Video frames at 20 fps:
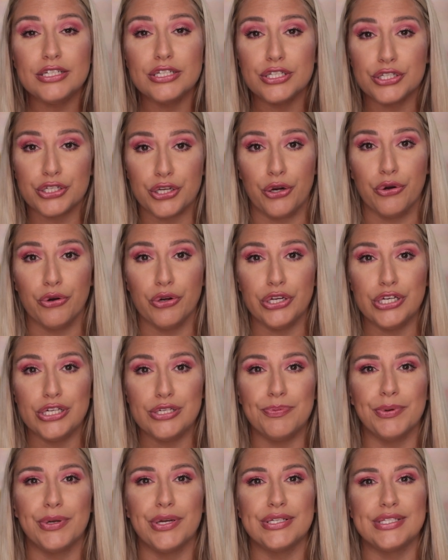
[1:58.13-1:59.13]

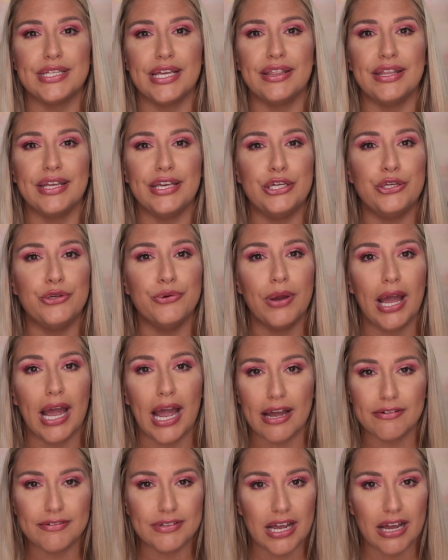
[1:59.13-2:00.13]
discouraged because they think you
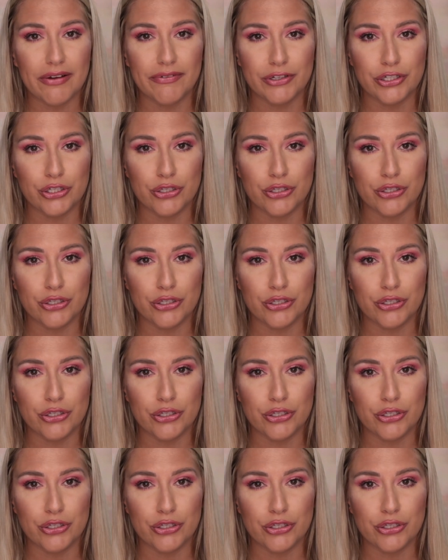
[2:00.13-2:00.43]
have to have a